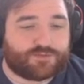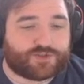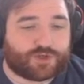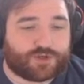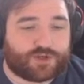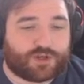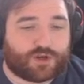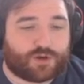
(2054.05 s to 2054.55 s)

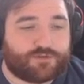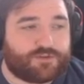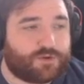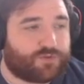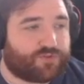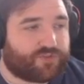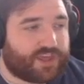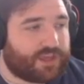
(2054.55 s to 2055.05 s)
So, if
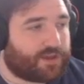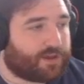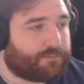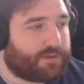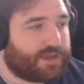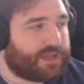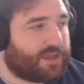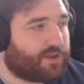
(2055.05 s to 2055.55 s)
you think
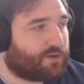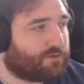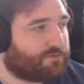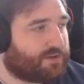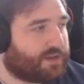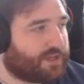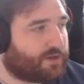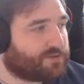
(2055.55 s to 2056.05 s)
I'm making good
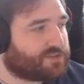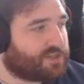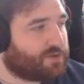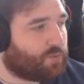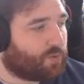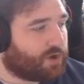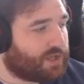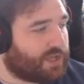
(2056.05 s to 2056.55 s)
videos and
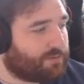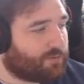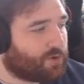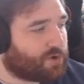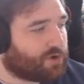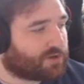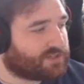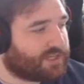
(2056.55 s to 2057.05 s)
you want to hear
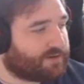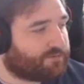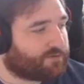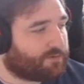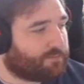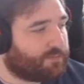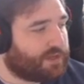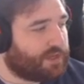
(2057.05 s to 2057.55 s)
more content
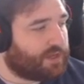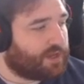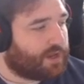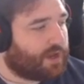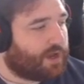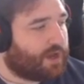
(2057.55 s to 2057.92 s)
from me,